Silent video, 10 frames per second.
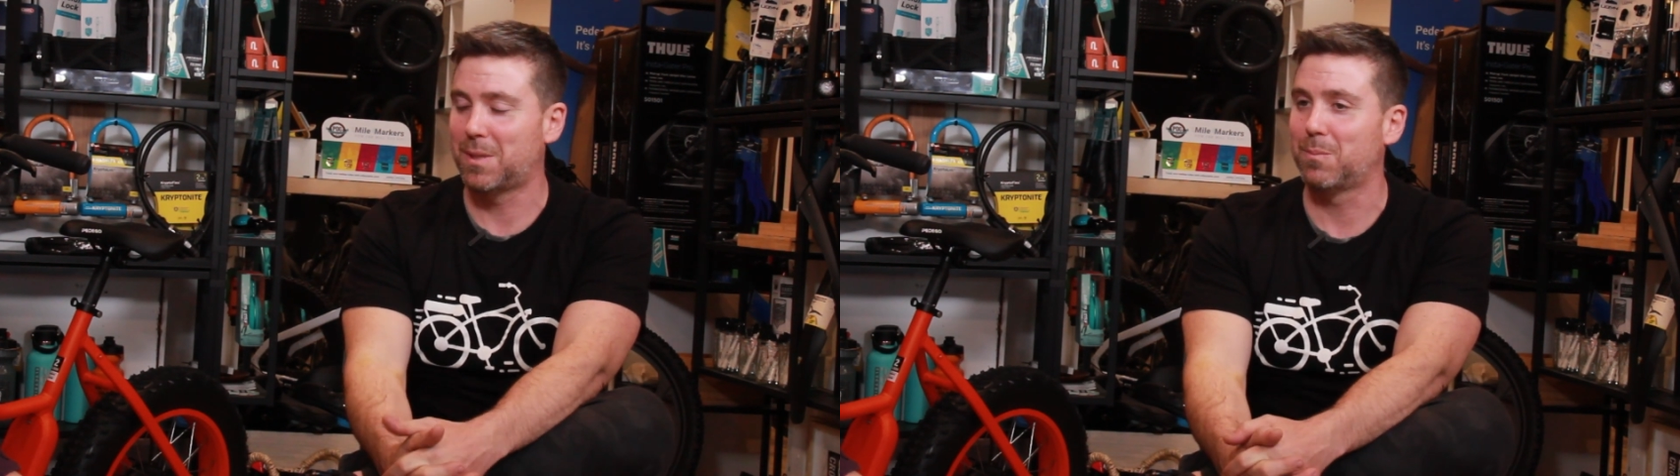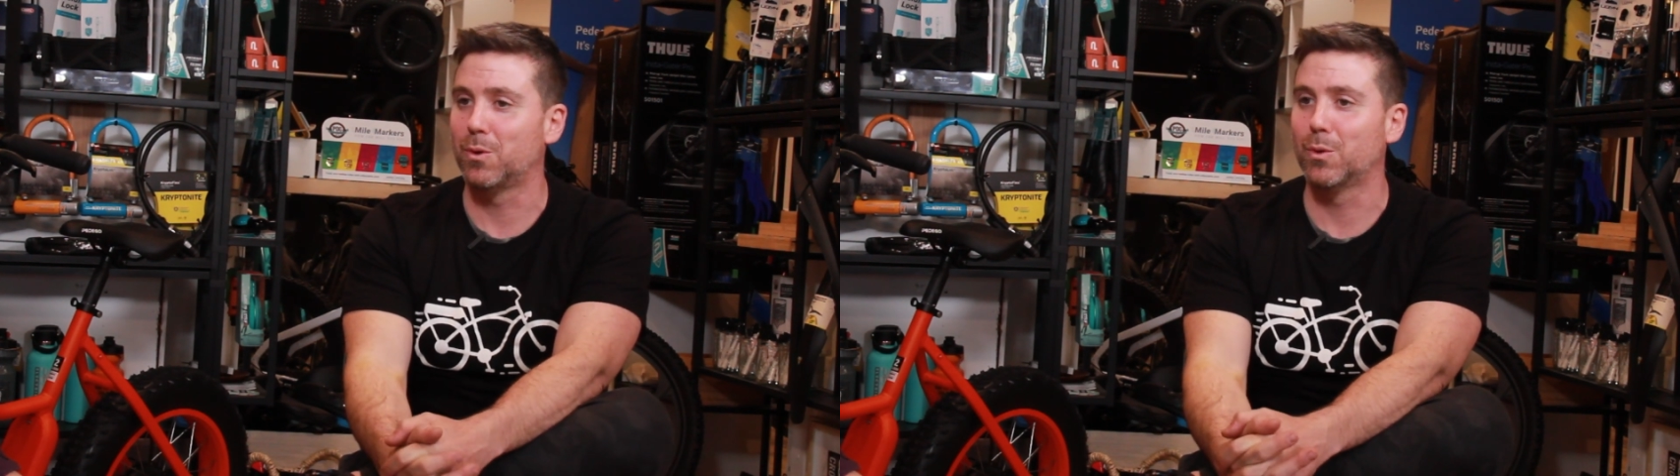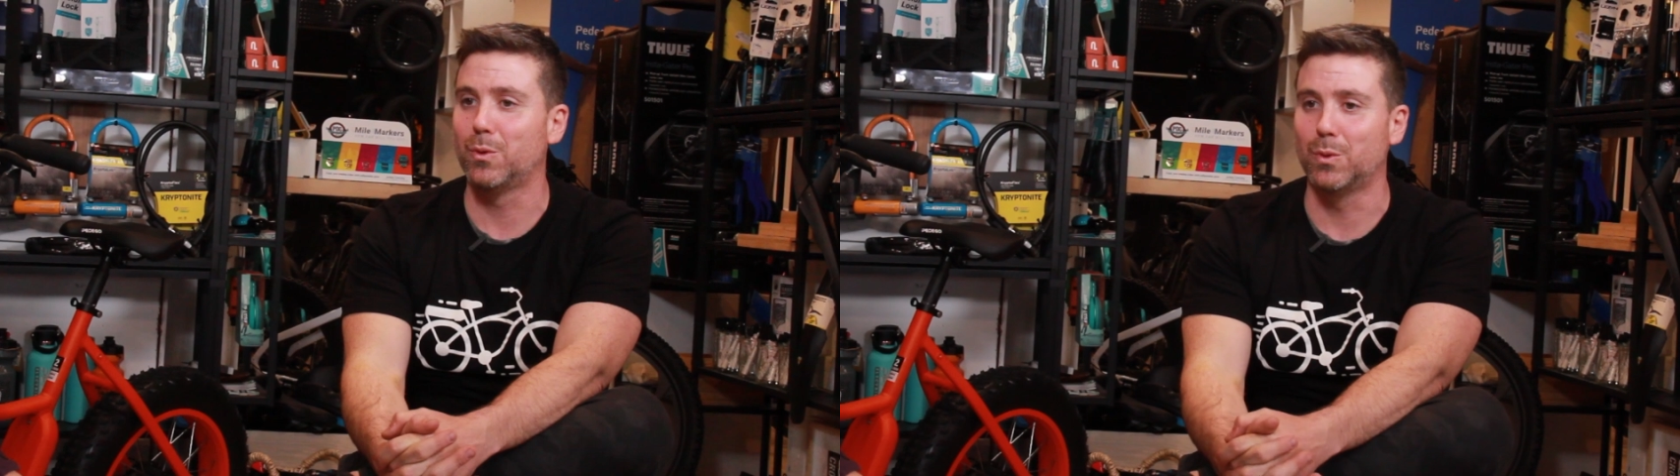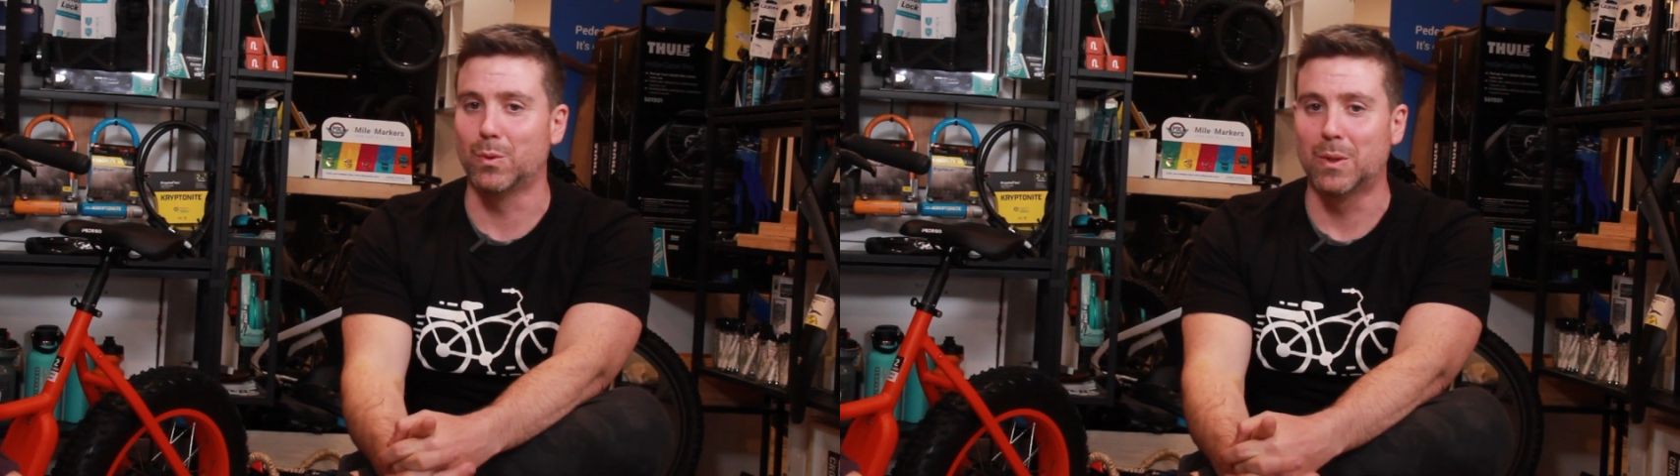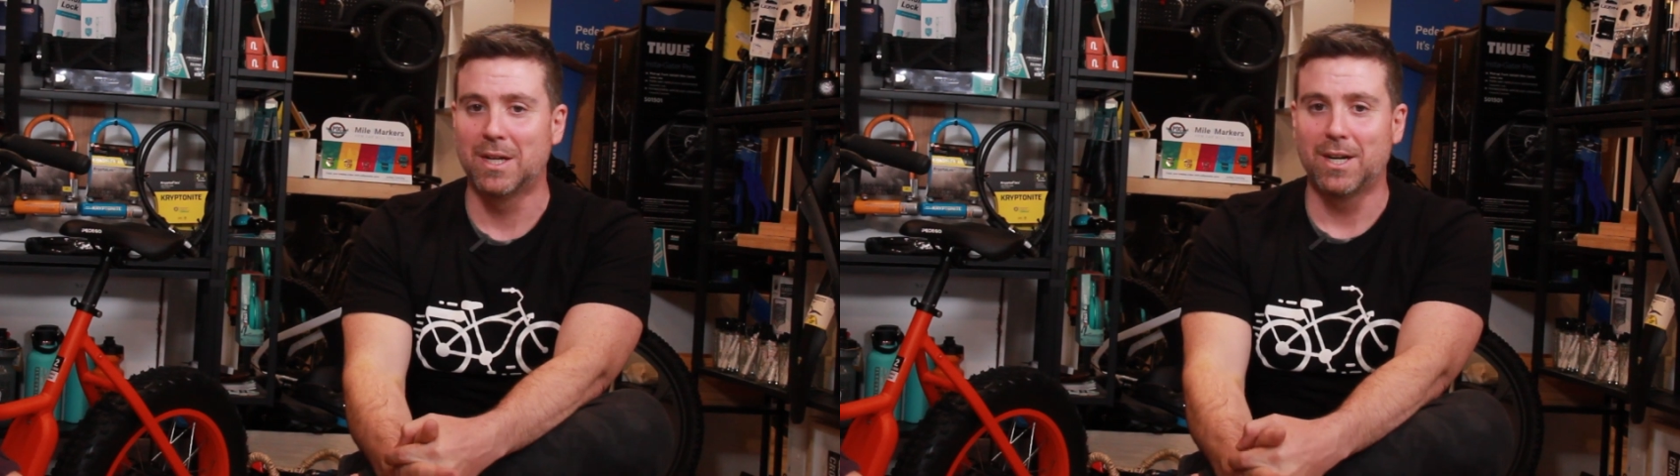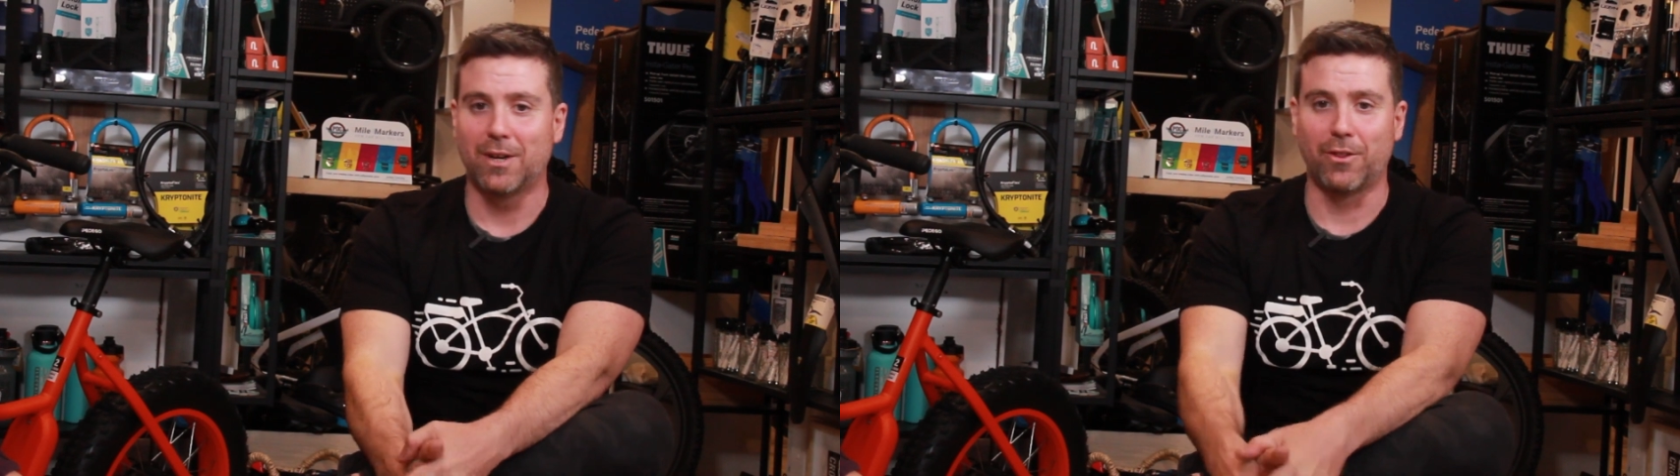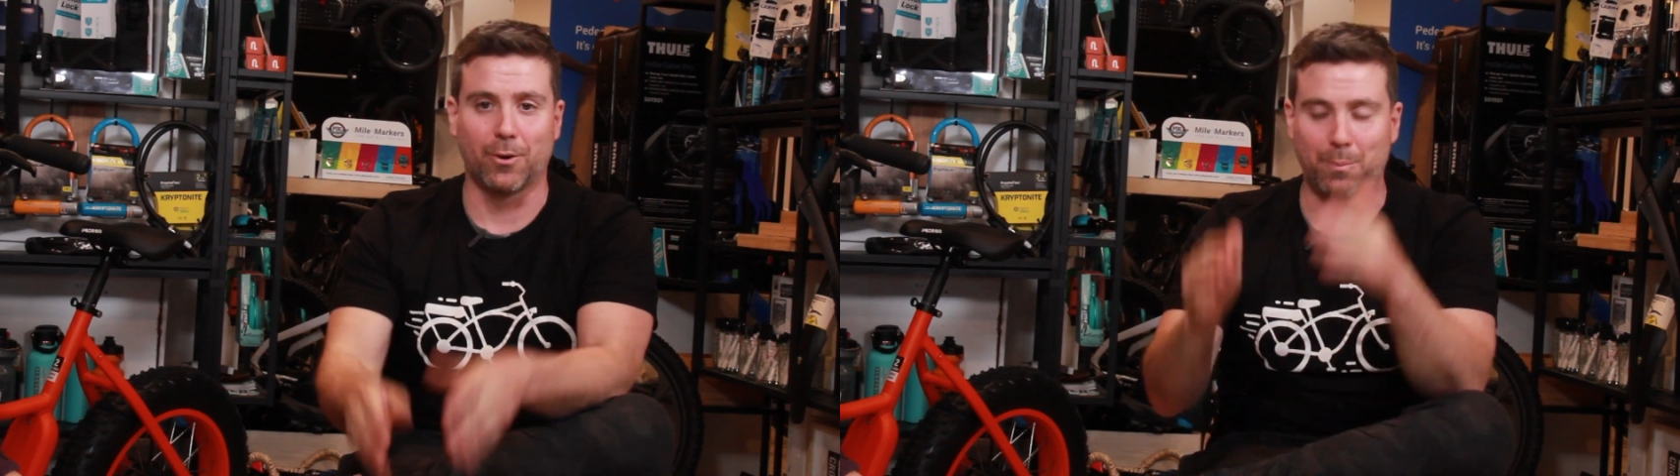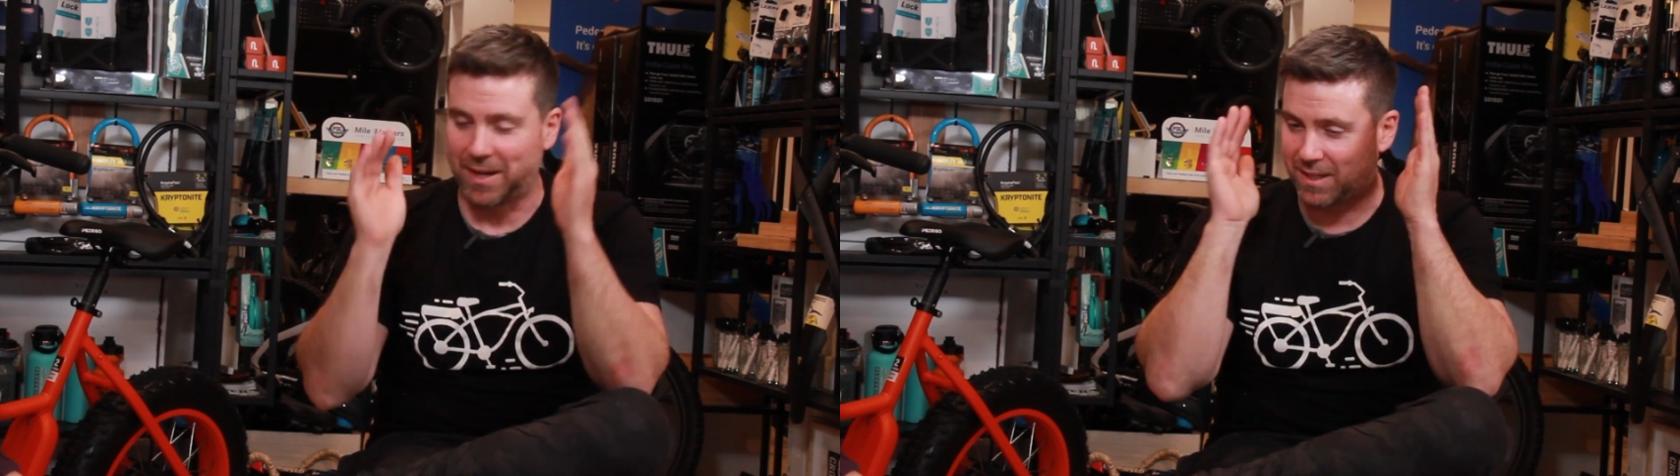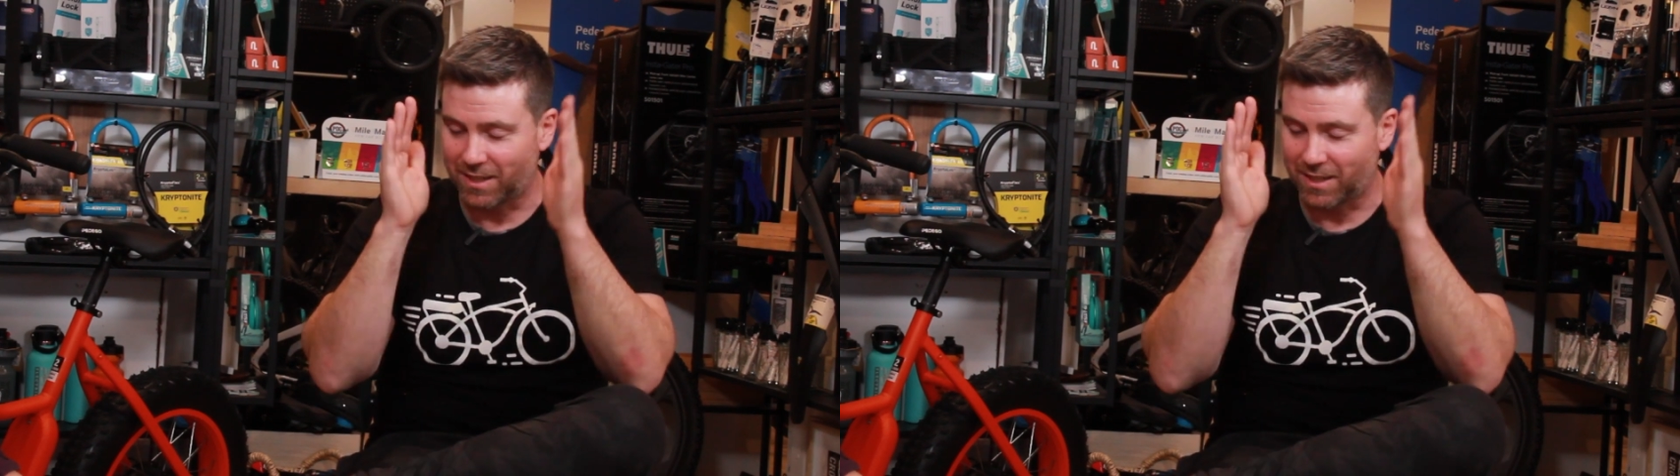people who their bike